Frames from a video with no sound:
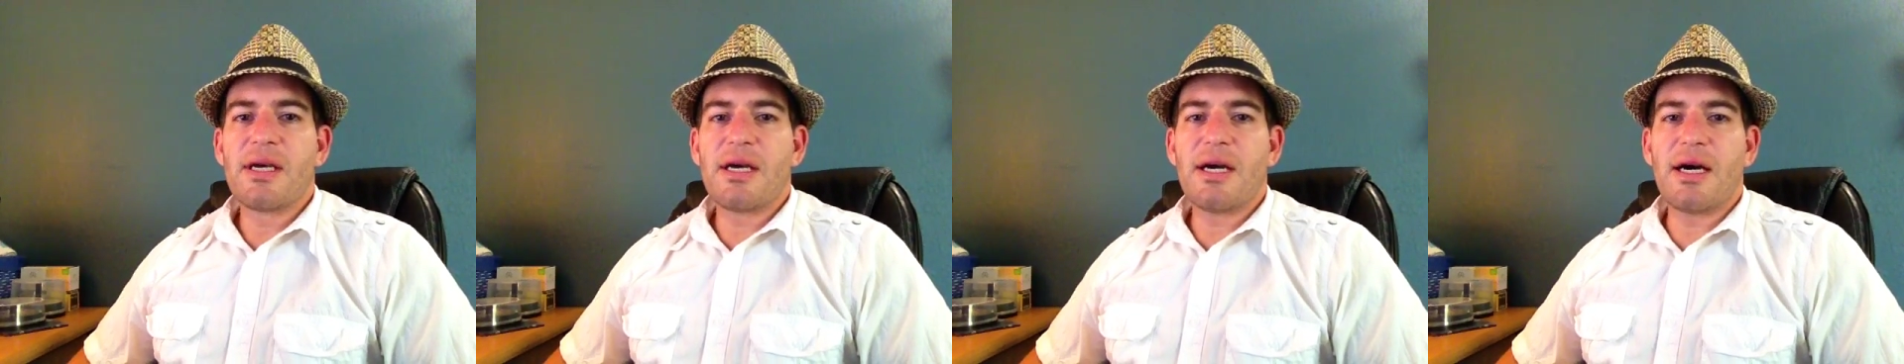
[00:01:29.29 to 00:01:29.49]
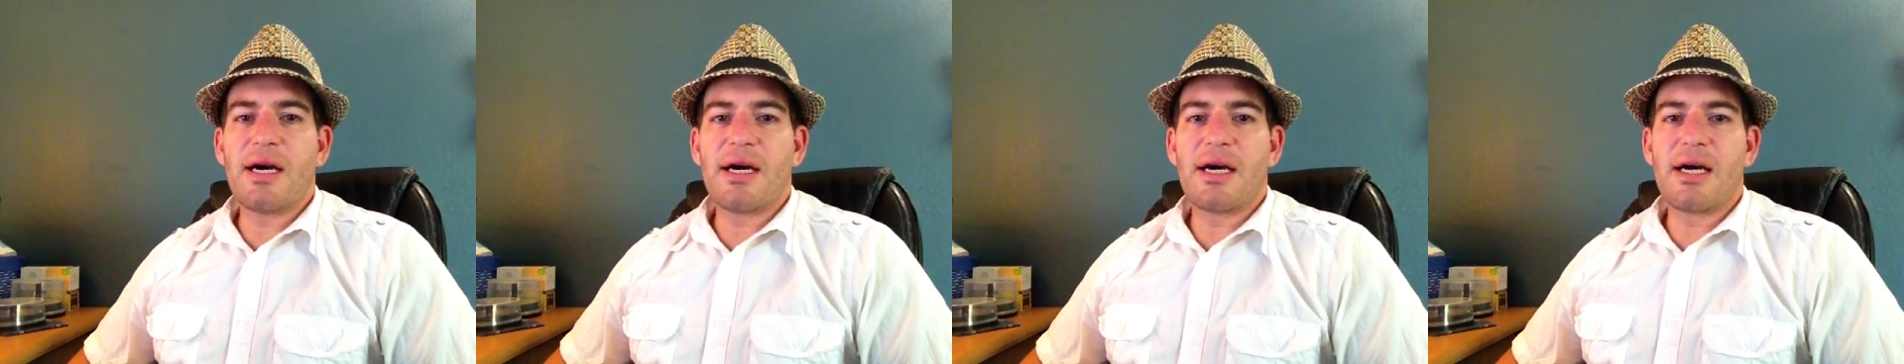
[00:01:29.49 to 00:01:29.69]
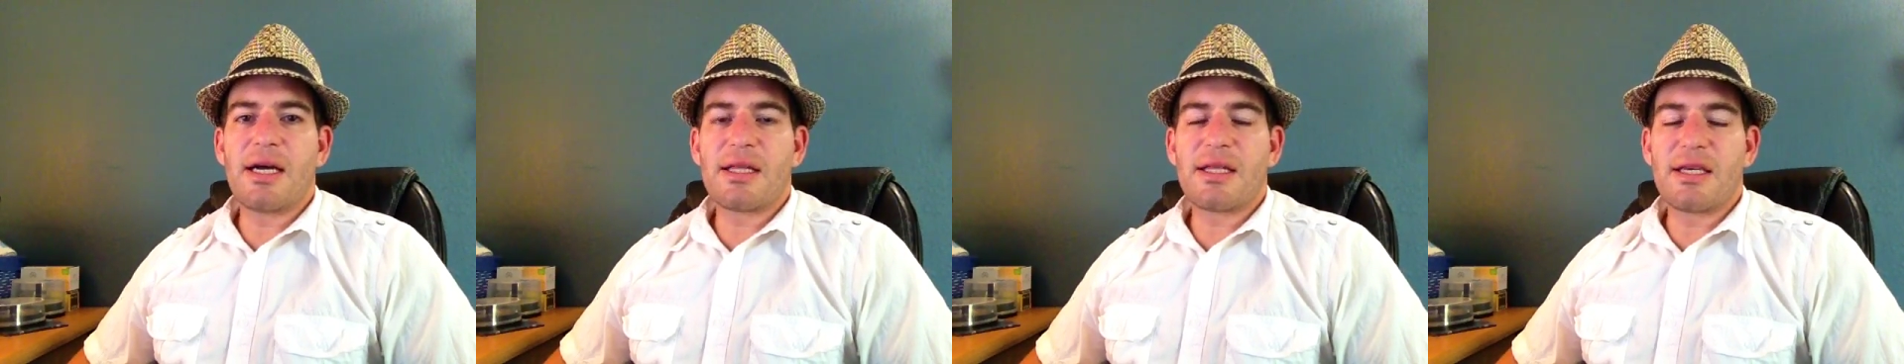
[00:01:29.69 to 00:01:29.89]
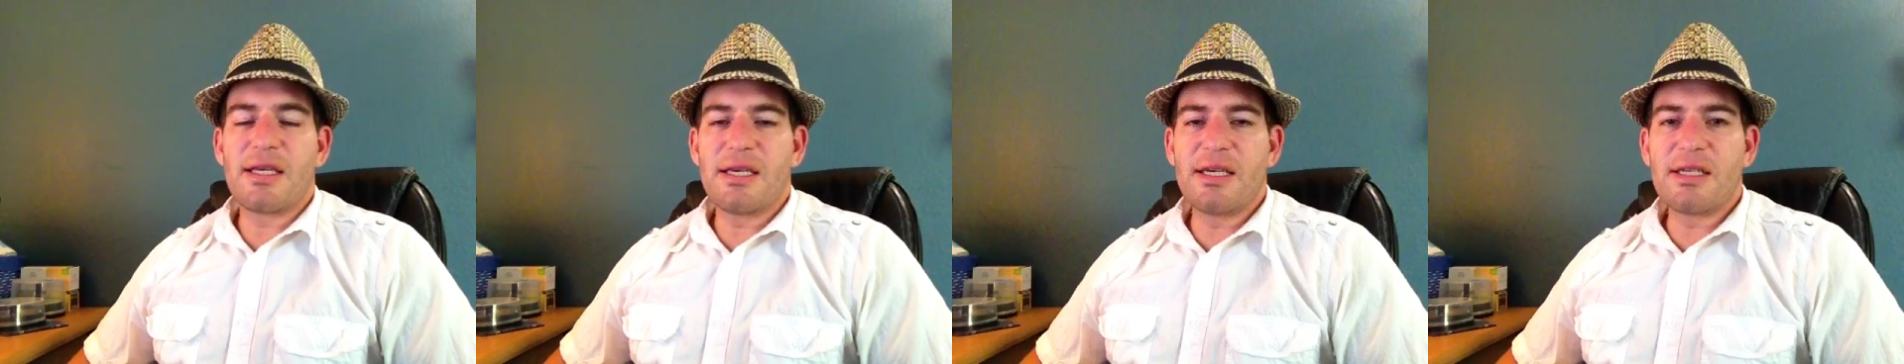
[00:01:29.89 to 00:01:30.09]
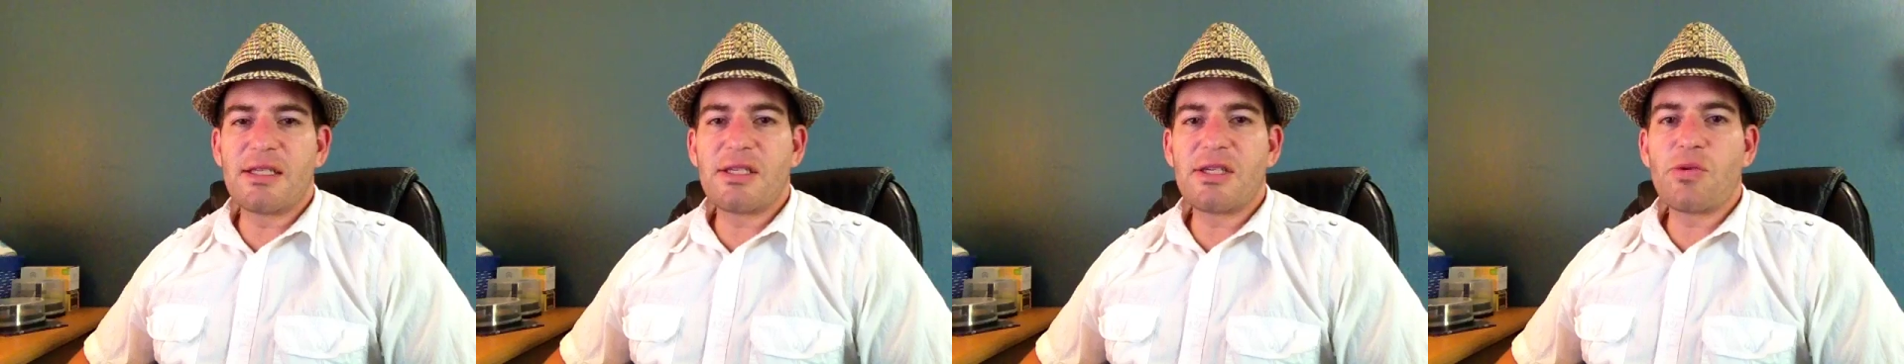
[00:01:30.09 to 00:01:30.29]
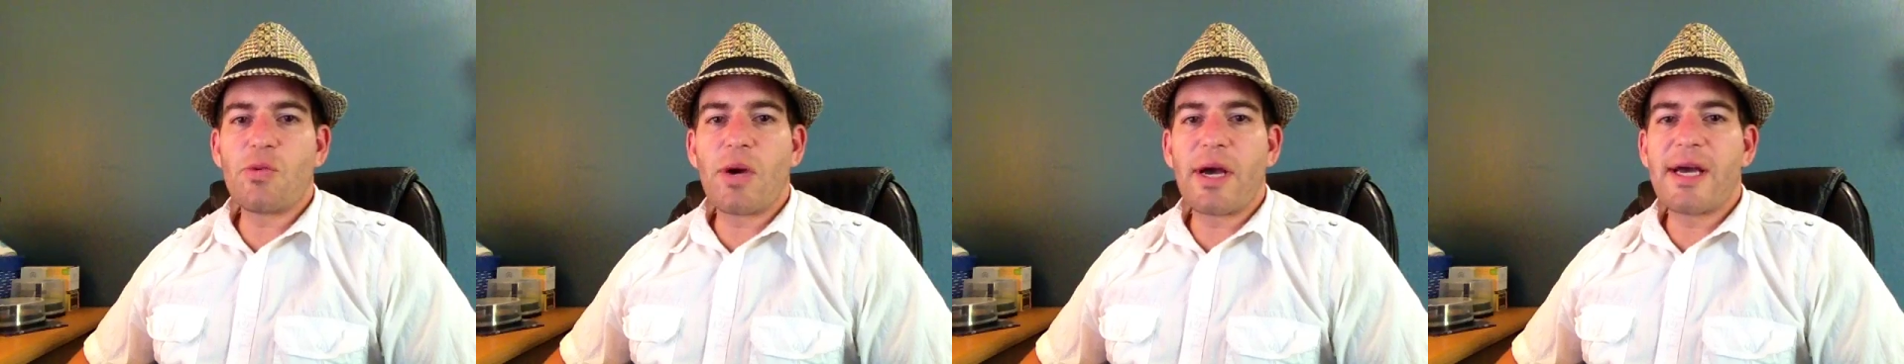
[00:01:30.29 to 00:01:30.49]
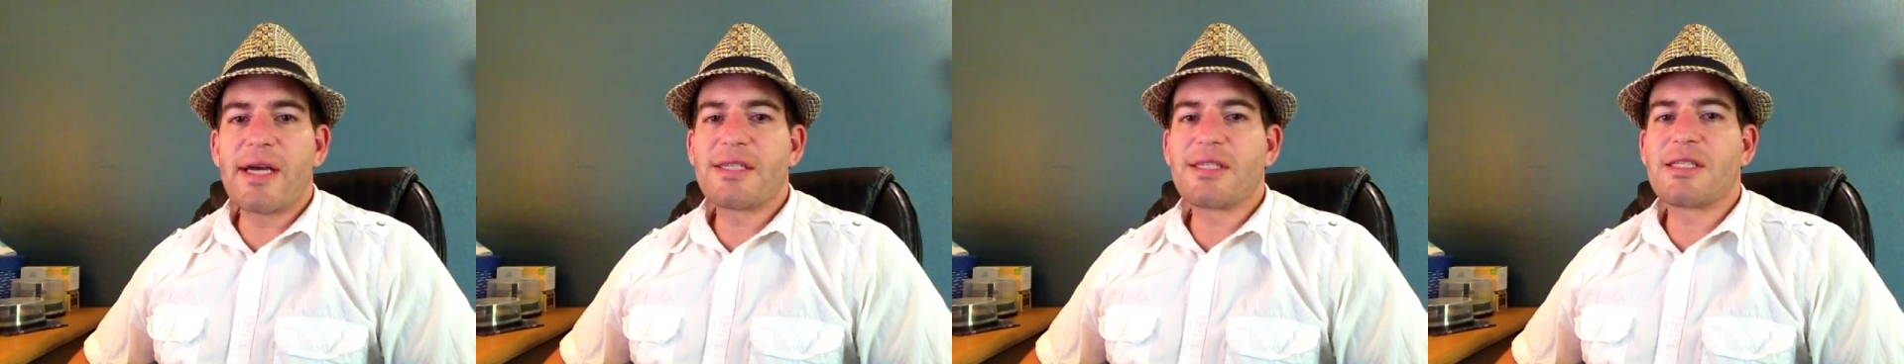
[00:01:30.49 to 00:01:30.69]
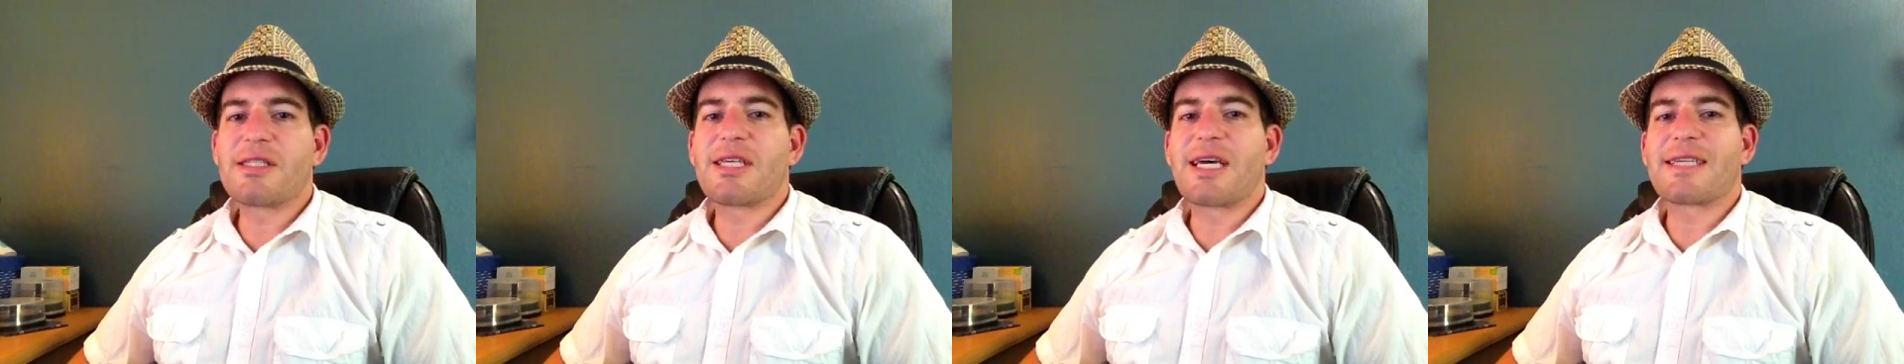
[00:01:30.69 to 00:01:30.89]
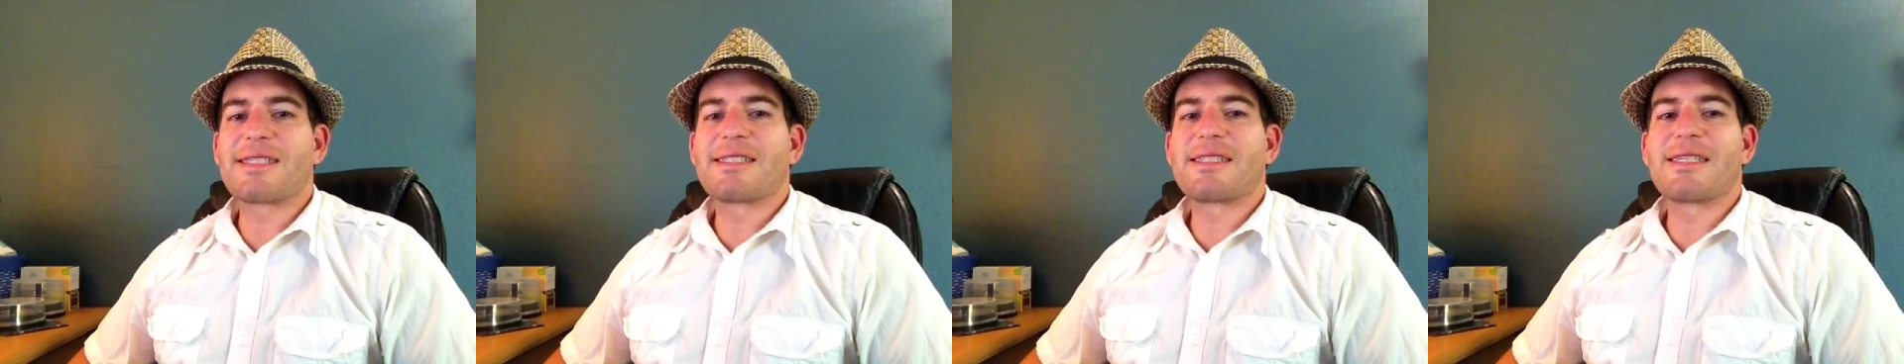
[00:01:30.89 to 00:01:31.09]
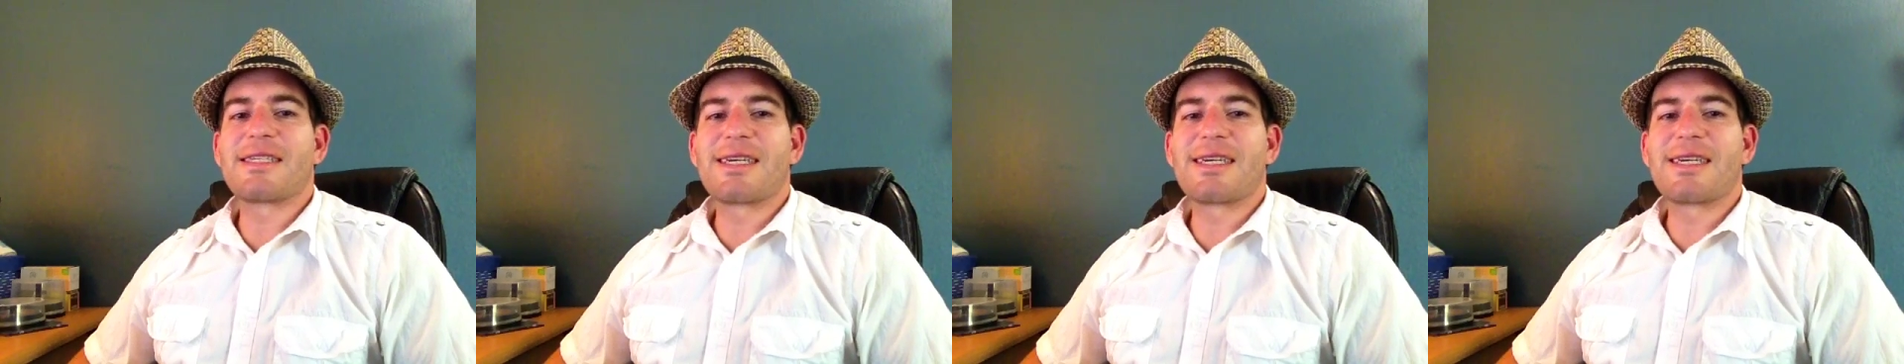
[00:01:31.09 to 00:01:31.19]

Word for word: Uh, the easy way to test